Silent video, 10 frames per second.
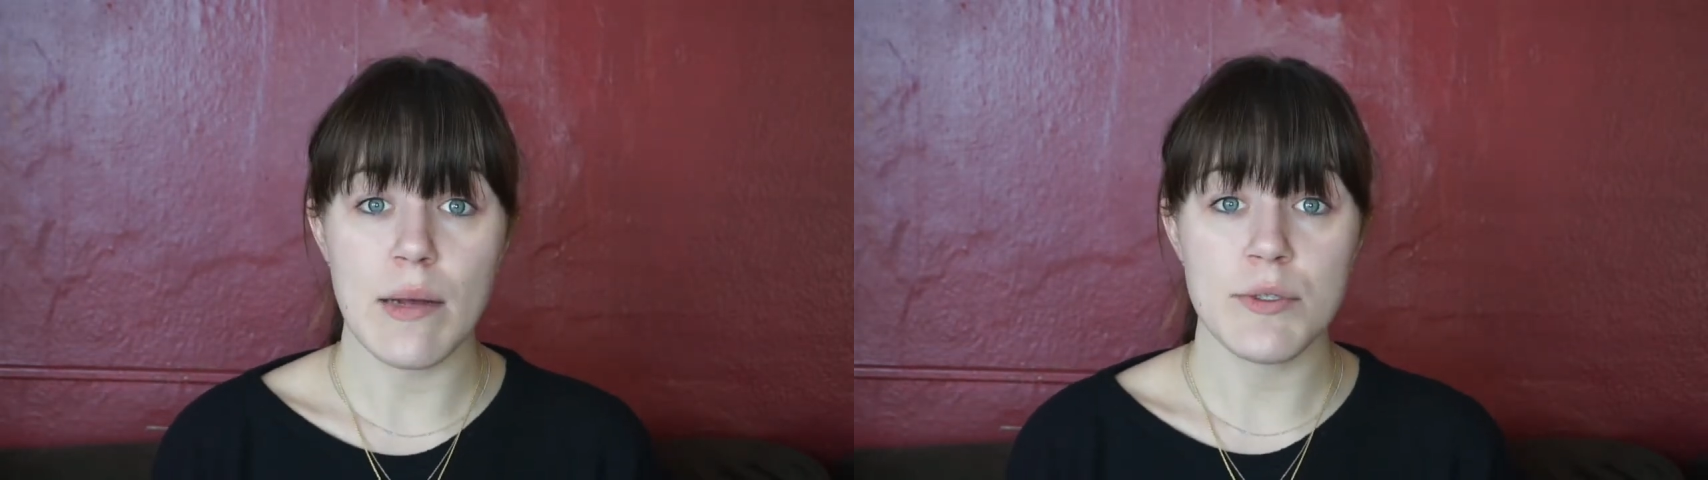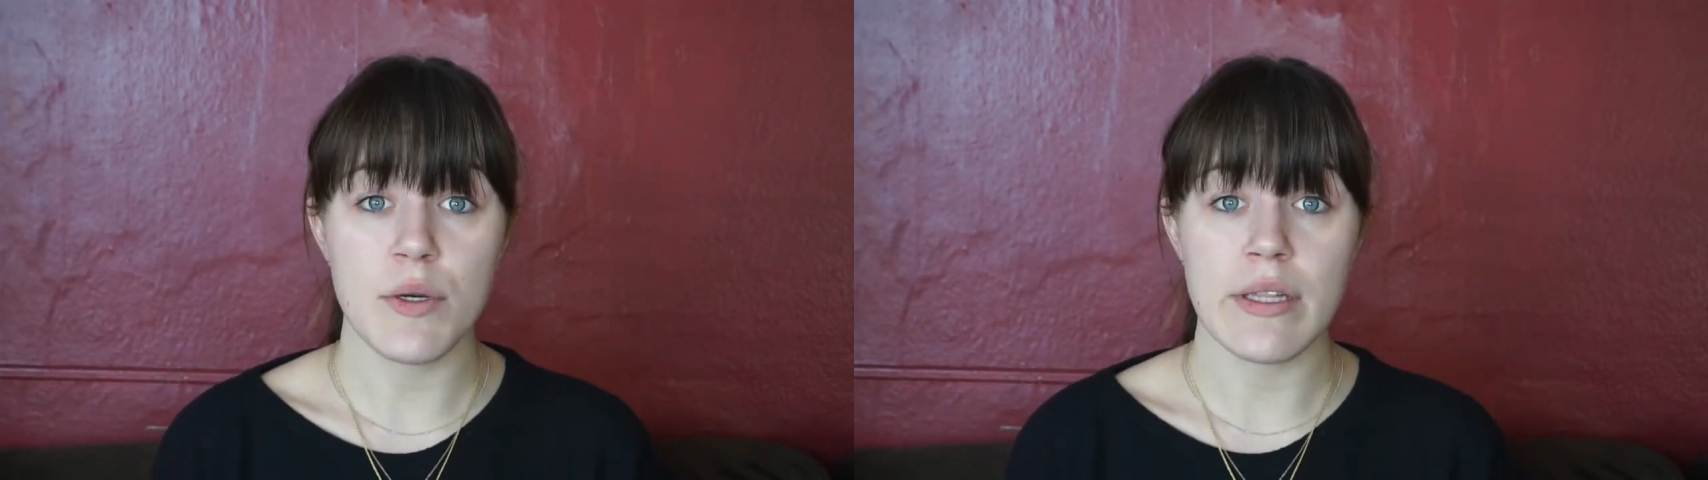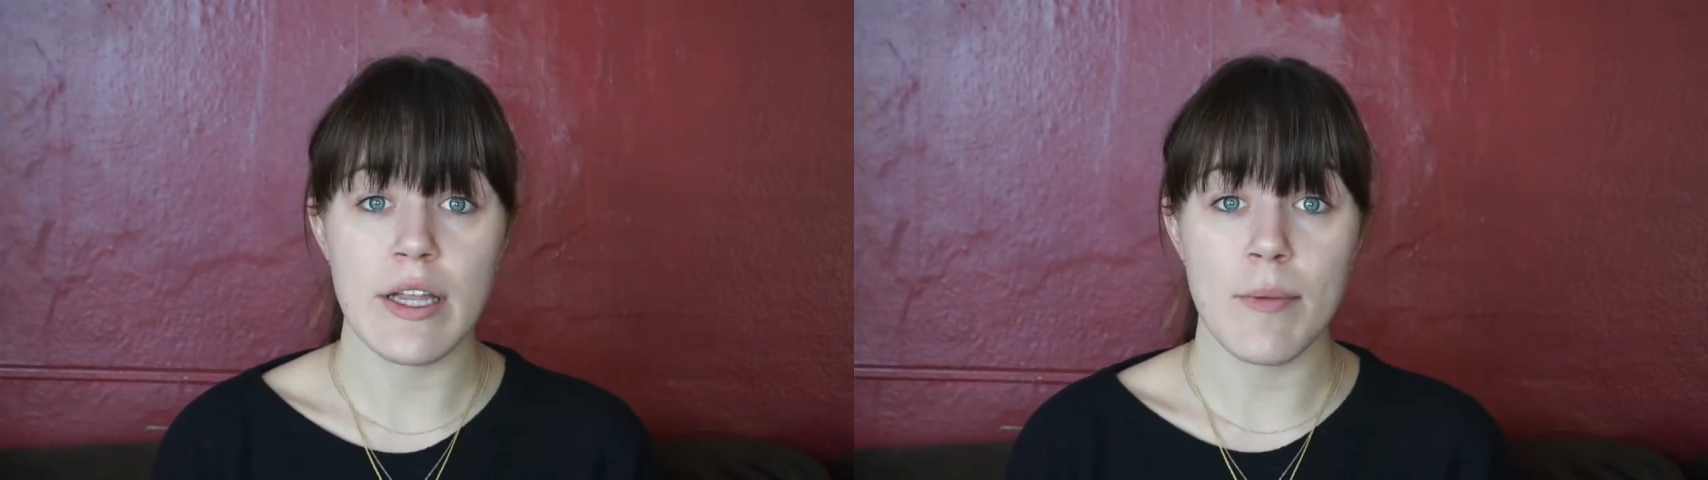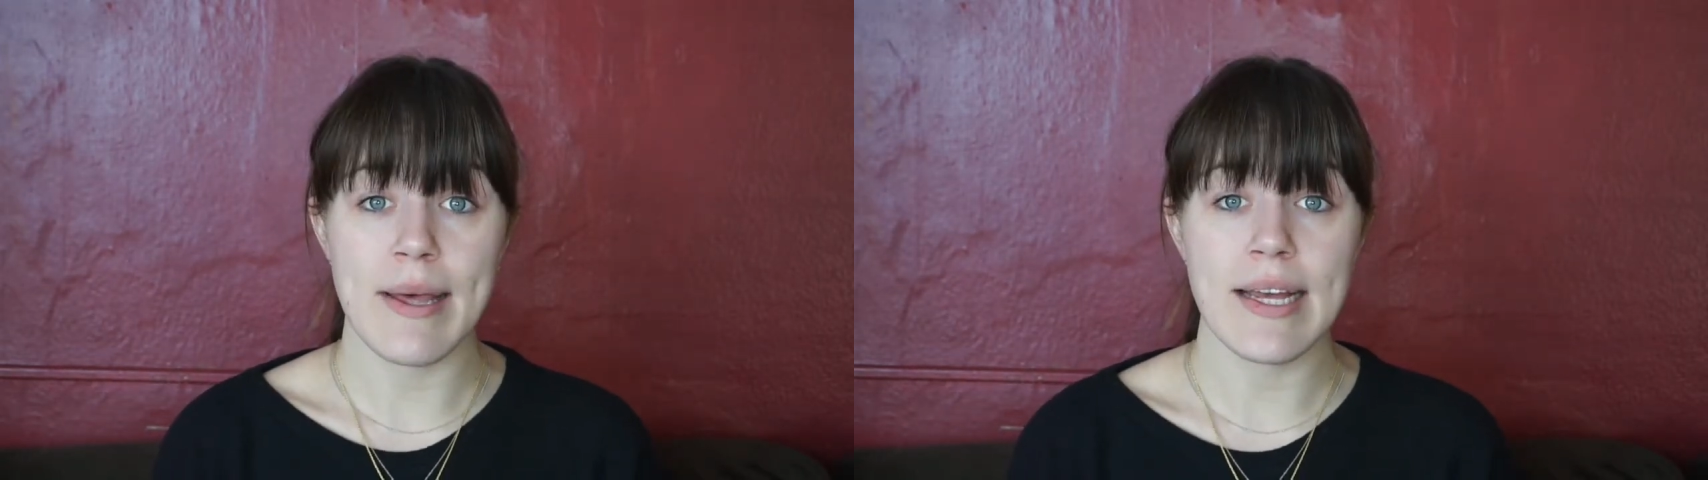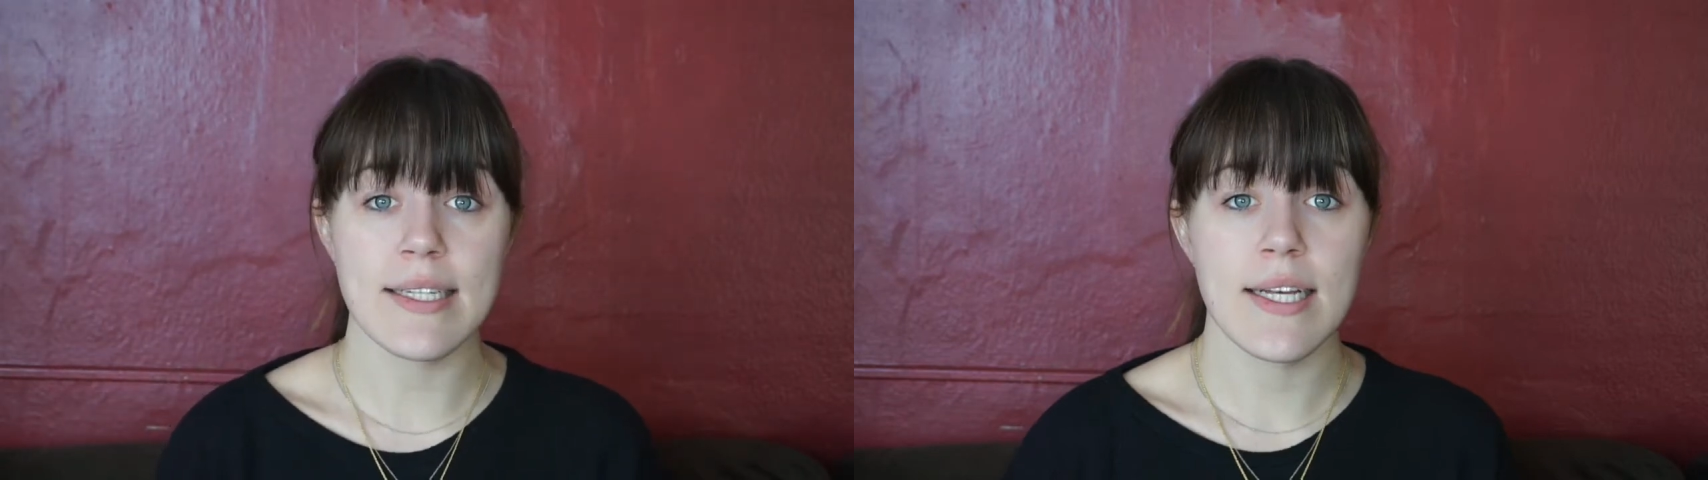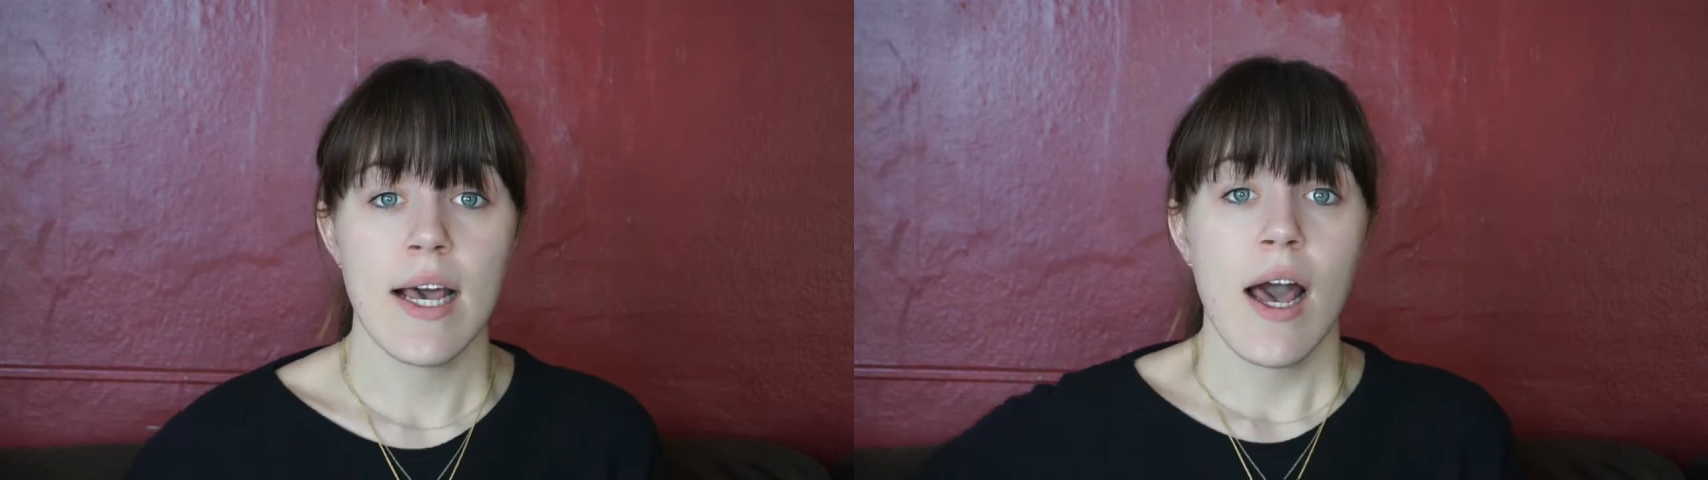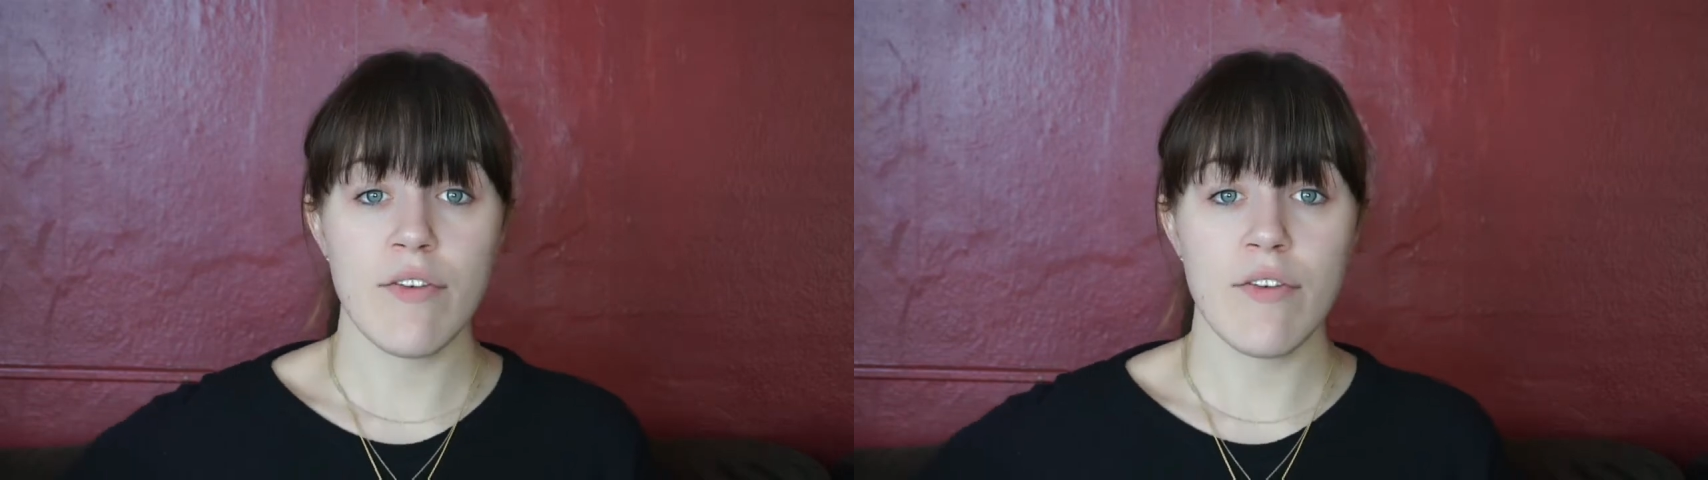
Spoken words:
helped you a little bit.